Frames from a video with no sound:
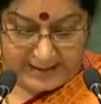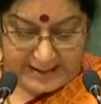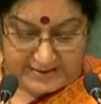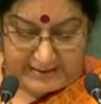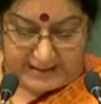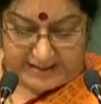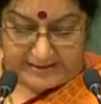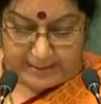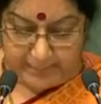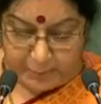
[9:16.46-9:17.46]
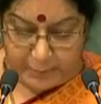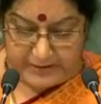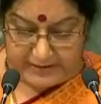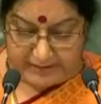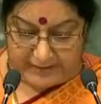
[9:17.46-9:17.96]
This is the birth
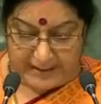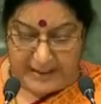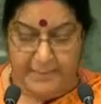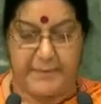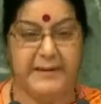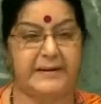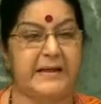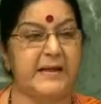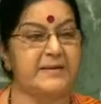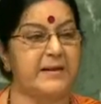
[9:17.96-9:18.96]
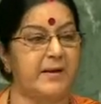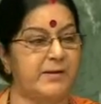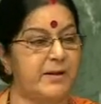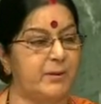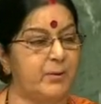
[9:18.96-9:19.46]
anniversary of Mahatma Gandhi,
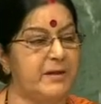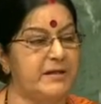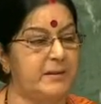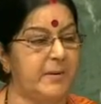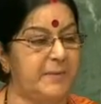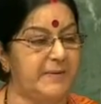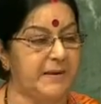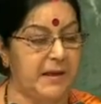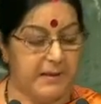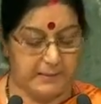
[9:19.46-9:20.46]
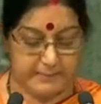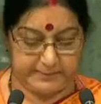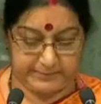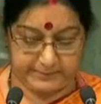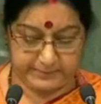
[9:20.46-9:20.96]
who epitomized a
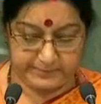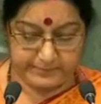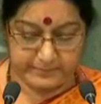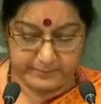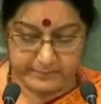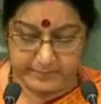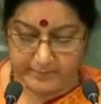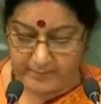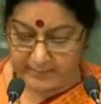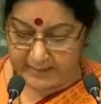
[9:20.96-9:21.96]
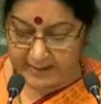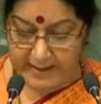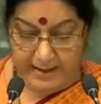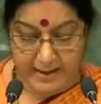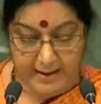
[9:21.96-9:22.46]
lifestyle with the smallest
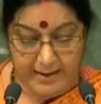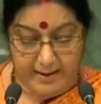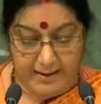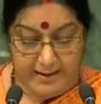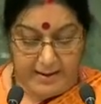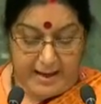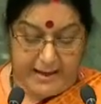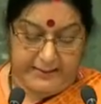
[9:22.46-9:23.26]
carbon footprint.